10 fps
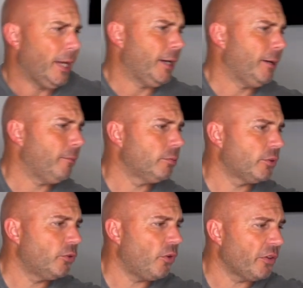uh, oh
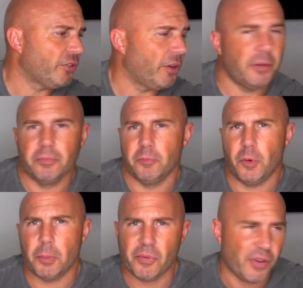Christ, one of my